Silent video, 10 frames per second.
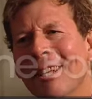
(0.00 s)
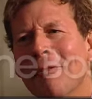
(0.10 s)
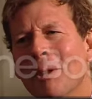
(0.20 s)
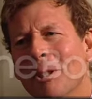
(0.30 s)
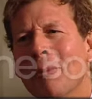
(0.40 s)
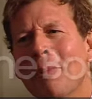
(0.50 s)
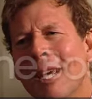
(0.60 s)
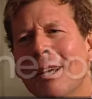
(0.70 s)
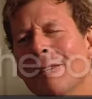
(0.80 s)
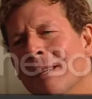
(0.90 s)
if we're
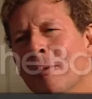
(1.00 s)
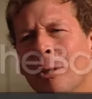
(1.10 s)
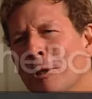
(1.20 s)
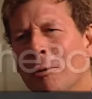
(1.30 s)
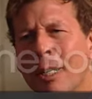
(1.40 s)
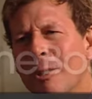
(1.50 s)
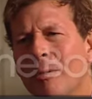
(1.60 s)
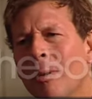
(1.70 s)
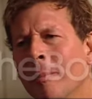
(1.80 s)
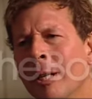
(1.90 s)
to
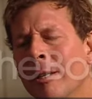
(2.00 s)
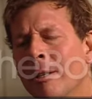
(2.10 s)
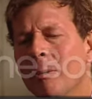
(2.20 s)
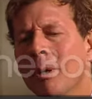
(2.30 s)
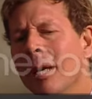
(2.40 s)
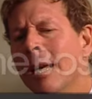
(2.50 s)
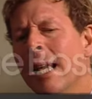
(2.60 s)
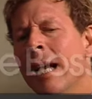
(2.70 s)
transform the industry,